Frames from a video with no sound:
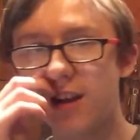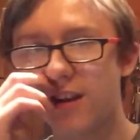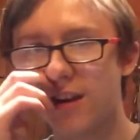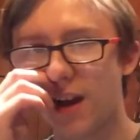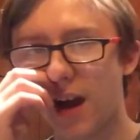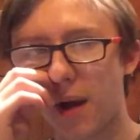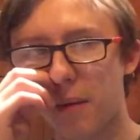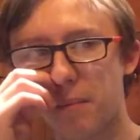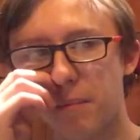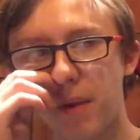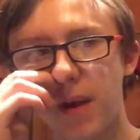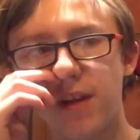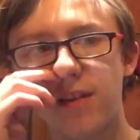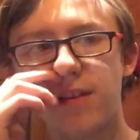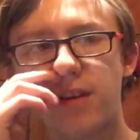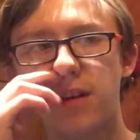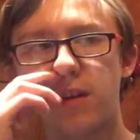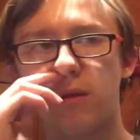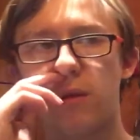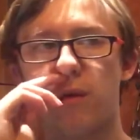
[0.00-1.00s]
I'm
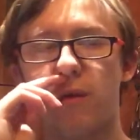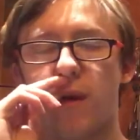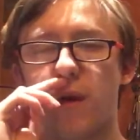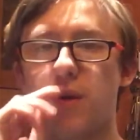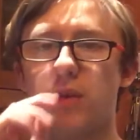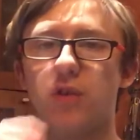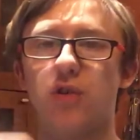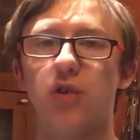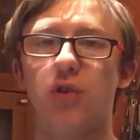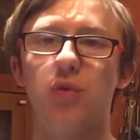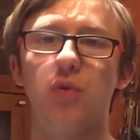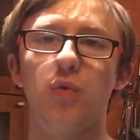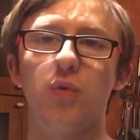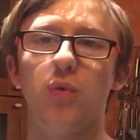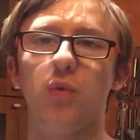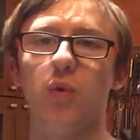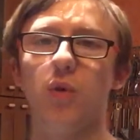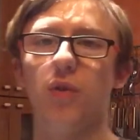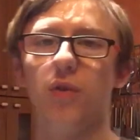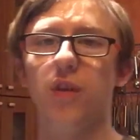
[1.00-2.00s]
basically referring
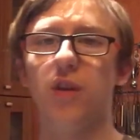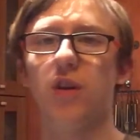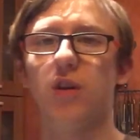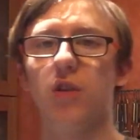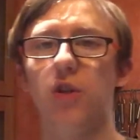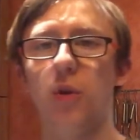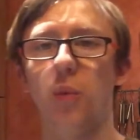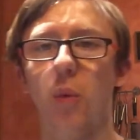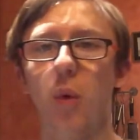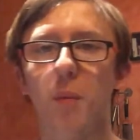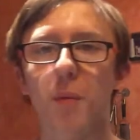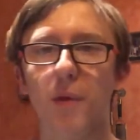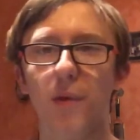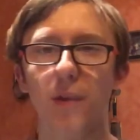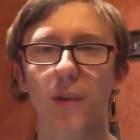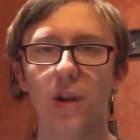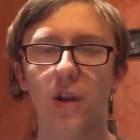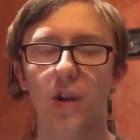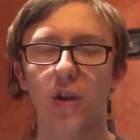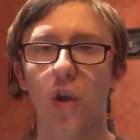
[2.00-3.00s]
to the woman
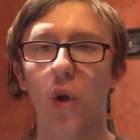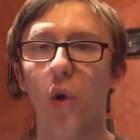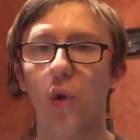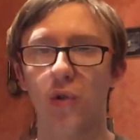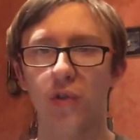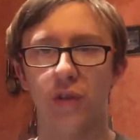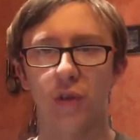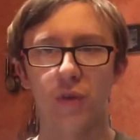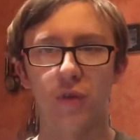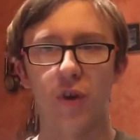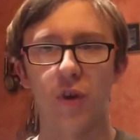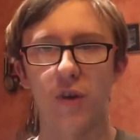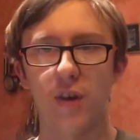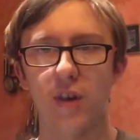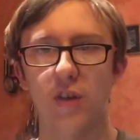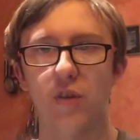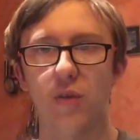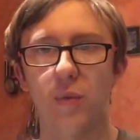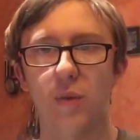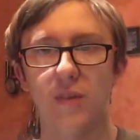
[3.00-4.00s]
that can also turn
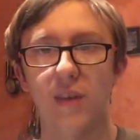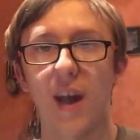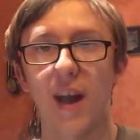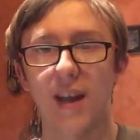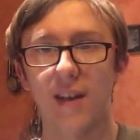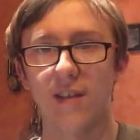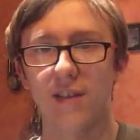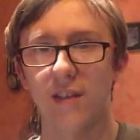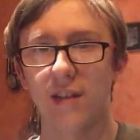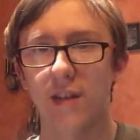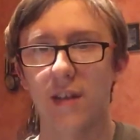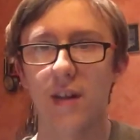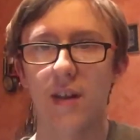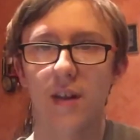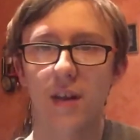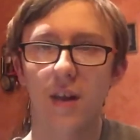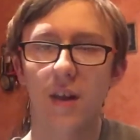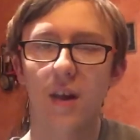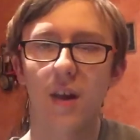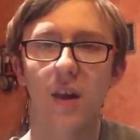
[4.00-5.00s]
into a Titan.
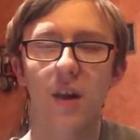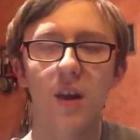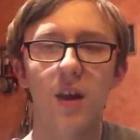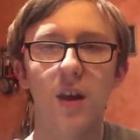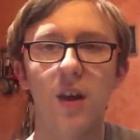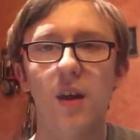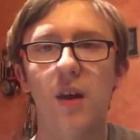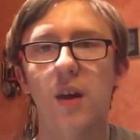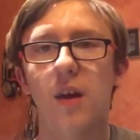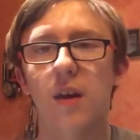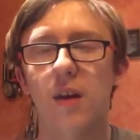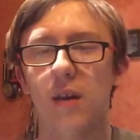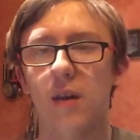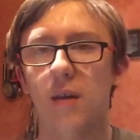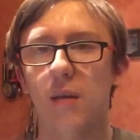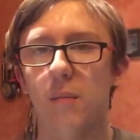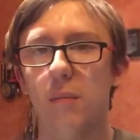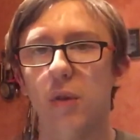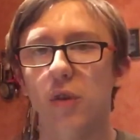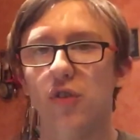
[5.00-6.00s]

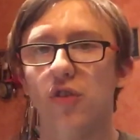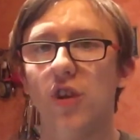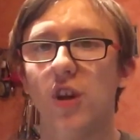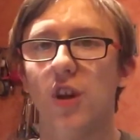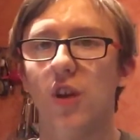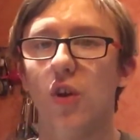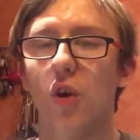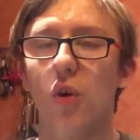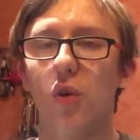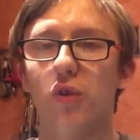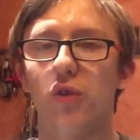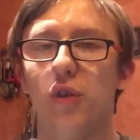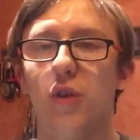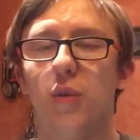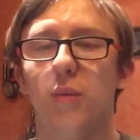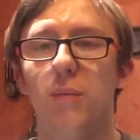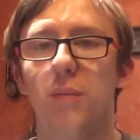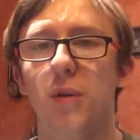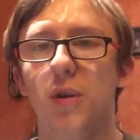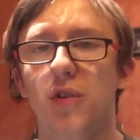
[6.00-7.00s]
But she's
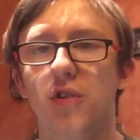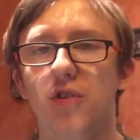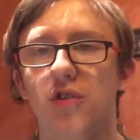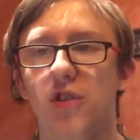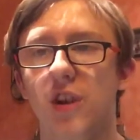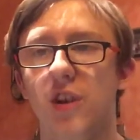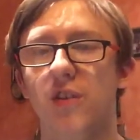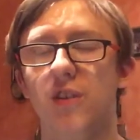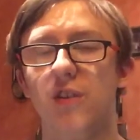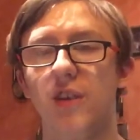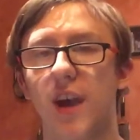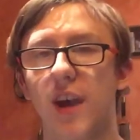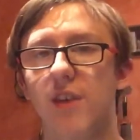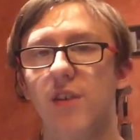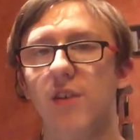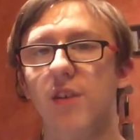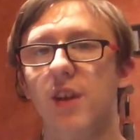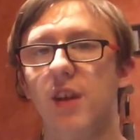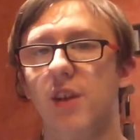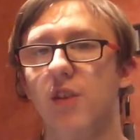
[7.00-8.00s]
a
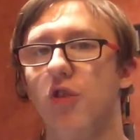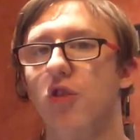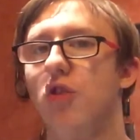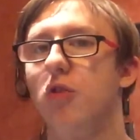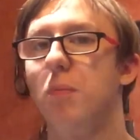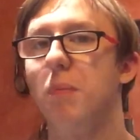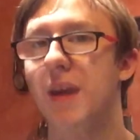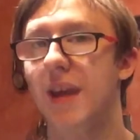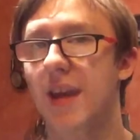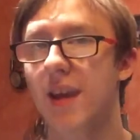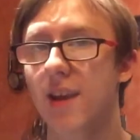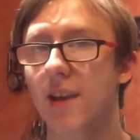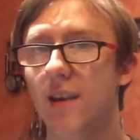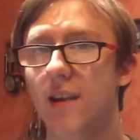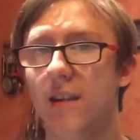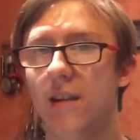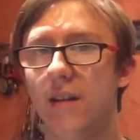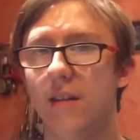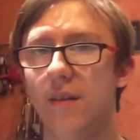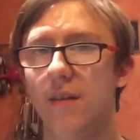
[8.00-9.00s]
Titan that can speak
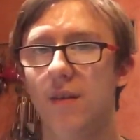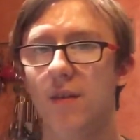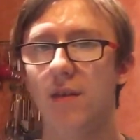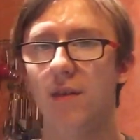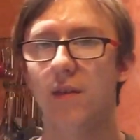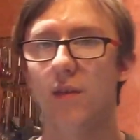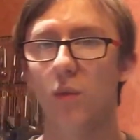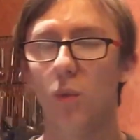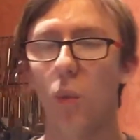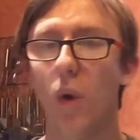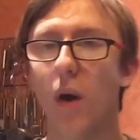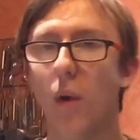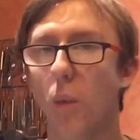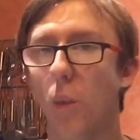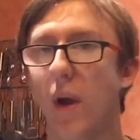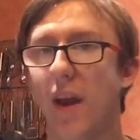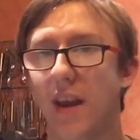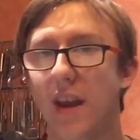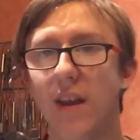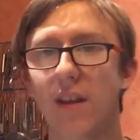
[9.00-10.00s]

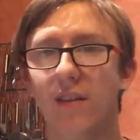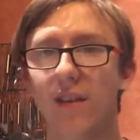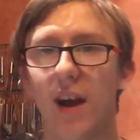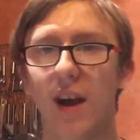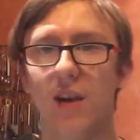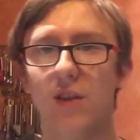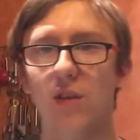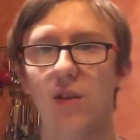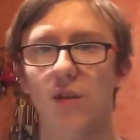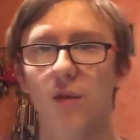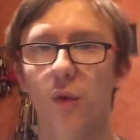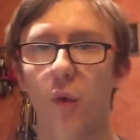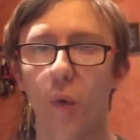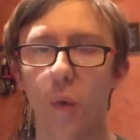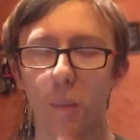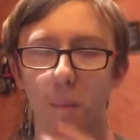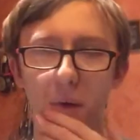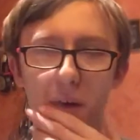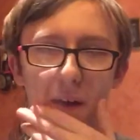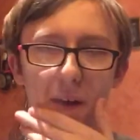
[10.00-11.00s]
when in Titan
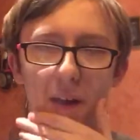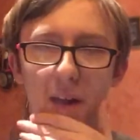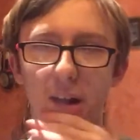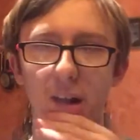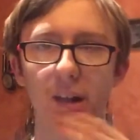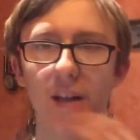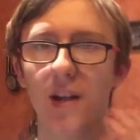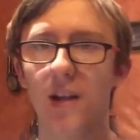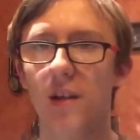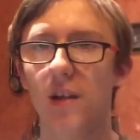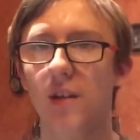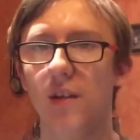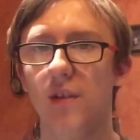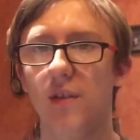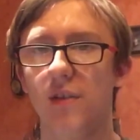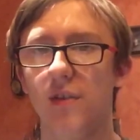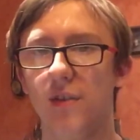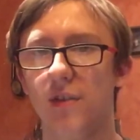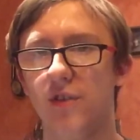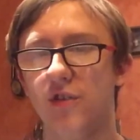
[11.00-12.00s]
form.
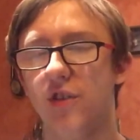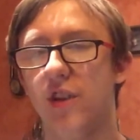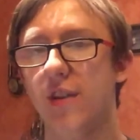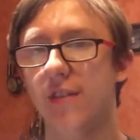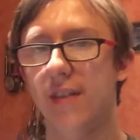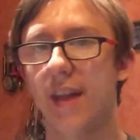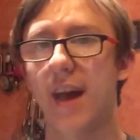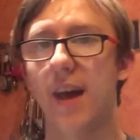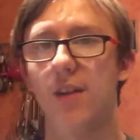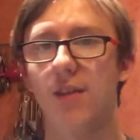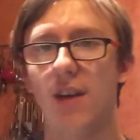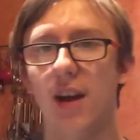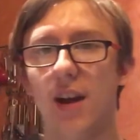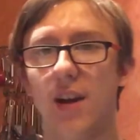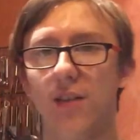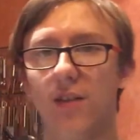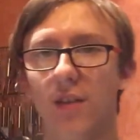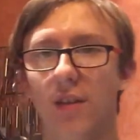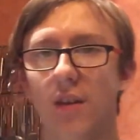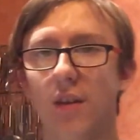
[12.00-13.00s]
She's that
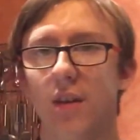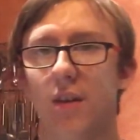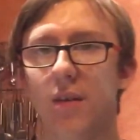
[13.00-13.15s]
Titan.